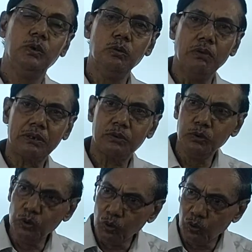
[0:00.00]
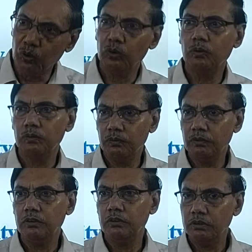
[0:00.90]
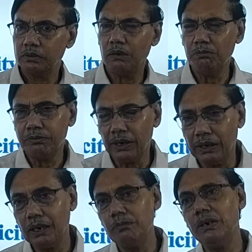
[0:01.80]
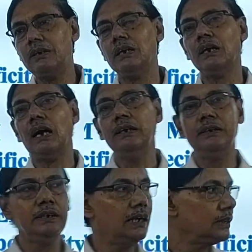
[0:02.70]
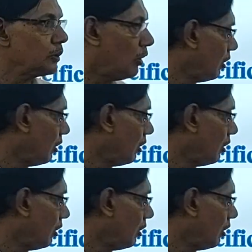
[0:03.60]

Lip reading: you must know some fundamental ideas